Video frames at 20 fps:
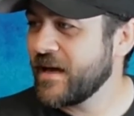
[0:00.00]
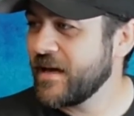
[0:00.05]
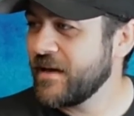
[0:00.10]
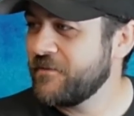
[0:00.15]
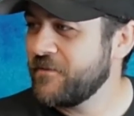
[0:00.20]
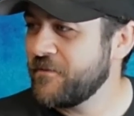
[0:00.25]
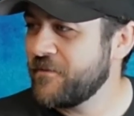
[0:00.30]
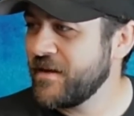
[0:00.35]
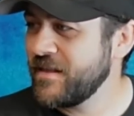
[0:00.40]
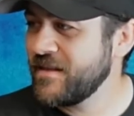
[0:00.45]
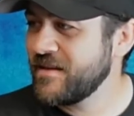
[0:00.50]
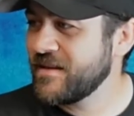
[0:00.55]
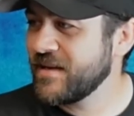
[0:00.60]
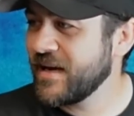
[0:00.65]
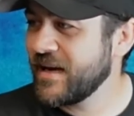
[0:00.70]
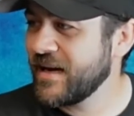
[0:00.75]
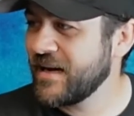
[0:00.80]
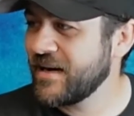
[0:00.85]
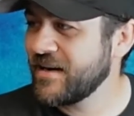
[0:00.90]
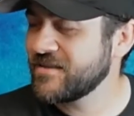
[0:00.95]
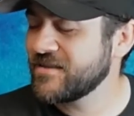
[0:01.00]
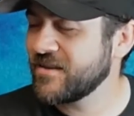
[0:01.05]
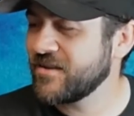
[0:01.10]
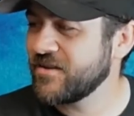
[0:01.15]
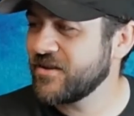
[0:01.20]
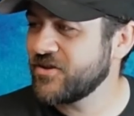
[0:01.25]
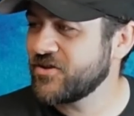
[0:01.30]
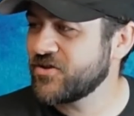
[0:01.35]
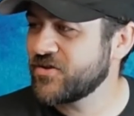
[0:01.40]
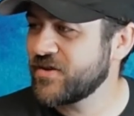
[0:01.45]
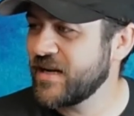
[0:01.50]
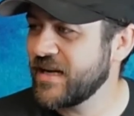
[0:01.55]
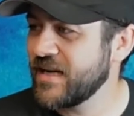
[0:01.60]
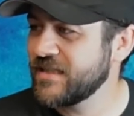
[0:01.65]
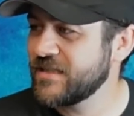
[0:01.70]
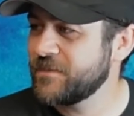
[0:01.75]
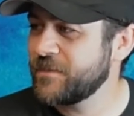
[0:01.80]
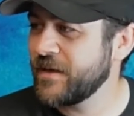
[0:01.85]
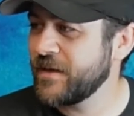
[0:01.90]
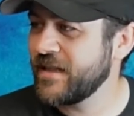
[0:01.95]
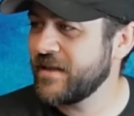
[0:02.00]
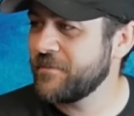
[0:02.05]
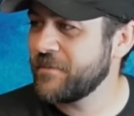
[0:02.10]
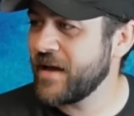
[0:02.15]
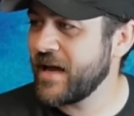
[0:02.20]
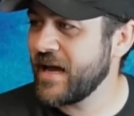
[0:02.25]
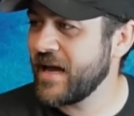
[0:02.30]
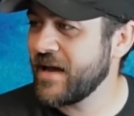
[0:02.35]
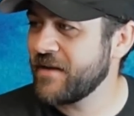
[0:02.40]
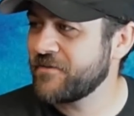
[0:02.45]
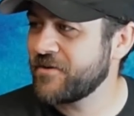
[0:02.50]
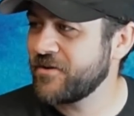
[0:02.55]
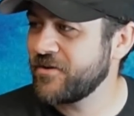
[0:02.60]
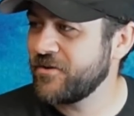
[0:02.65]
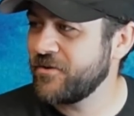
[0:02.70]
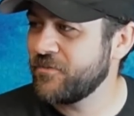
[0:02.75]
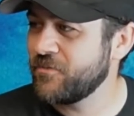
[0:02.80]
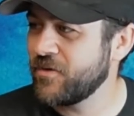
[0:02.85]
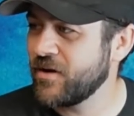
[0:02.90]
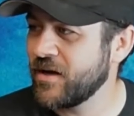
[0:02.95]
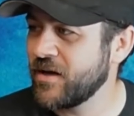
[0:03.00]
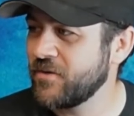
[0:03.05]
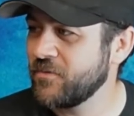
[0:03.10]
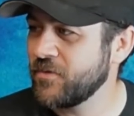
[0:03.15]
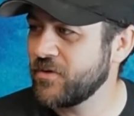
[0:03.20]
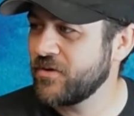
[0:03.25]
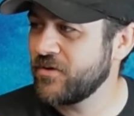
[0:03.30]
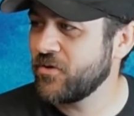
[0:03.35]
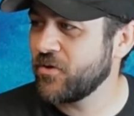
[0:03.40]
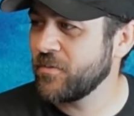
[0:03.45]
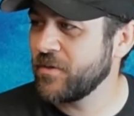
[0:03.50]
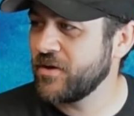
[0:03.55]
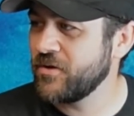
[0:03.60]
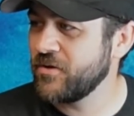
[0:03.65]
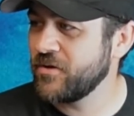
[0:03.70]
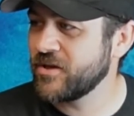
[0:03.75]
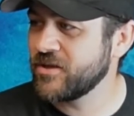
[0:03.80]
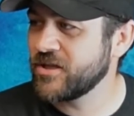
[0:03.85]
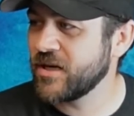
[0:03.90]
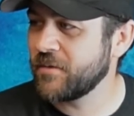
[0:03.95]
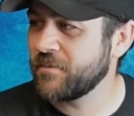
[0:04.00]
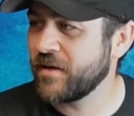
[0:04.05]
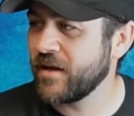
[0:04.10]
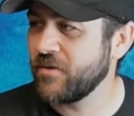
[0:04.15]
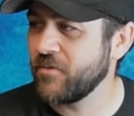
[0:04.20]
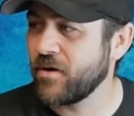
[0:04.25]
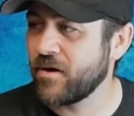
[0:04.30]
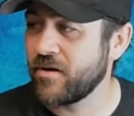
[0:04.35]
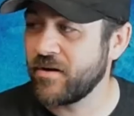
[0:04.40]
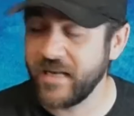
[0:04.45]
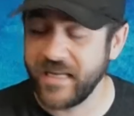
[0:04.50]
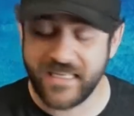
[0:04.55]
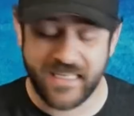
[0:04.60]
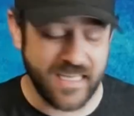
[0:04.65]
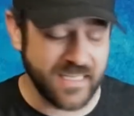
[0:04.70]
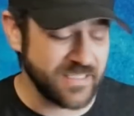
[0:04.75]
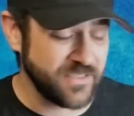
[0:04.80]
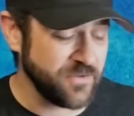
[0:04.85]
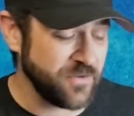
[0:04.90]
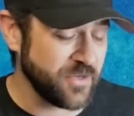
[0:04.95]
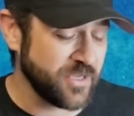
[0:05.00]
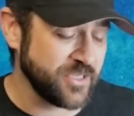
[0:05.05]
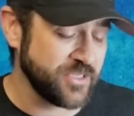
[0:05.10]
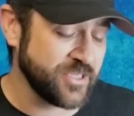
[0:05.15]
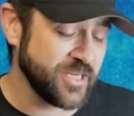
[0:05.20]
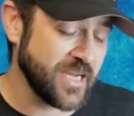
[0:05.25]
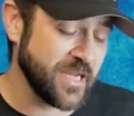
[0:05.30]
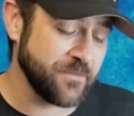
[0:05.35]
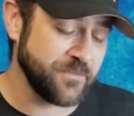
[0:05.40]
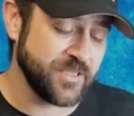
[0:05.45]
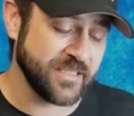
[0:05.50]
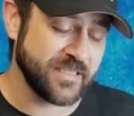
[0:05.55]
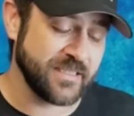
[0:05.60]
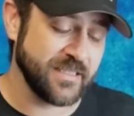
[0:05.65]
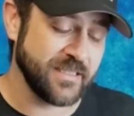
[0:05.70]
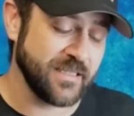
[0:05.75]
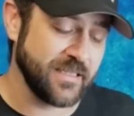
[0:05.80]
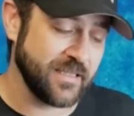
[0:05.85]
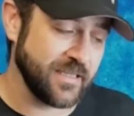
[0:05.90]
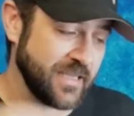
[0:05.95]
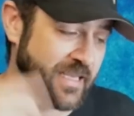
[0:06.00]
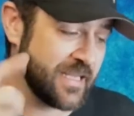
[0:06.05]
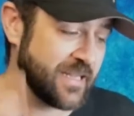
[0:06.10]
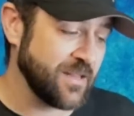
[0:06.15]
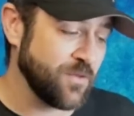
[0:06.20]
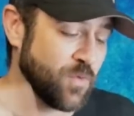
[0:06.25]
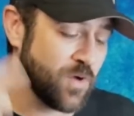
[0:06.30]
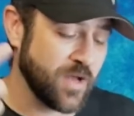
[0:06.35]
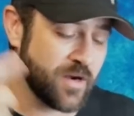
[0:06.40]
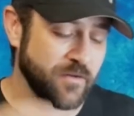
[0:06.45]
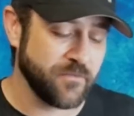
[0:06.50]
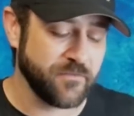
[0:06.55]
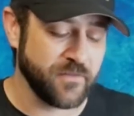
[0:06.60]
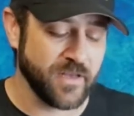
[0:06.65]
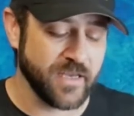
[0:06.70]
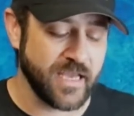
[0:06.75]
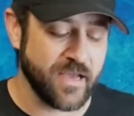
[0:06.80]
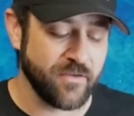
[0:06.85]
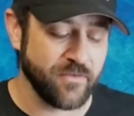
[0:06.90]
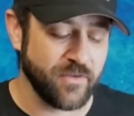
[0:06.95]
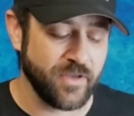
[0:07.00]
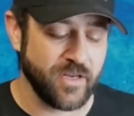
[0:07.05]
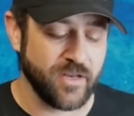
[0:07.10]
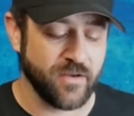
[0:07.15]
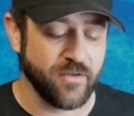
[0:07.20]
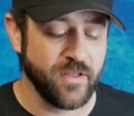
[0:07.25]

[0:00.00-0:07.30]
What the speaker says: If you vent the tires on the tread, spinning them after you run will normally do a good job getting water. It does do a good job just getting the water flung out,